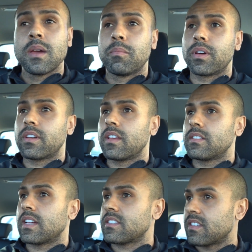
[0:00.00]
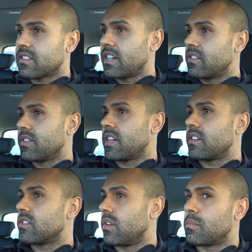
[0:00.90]
But that's the site over there,
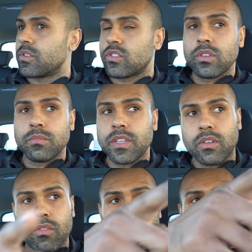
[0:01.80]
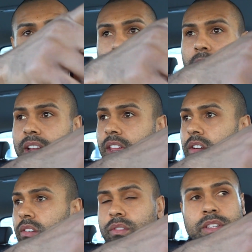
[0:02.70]
so I presume you go around the back here.
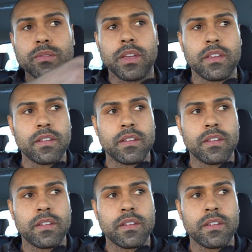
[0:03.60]
Go this way.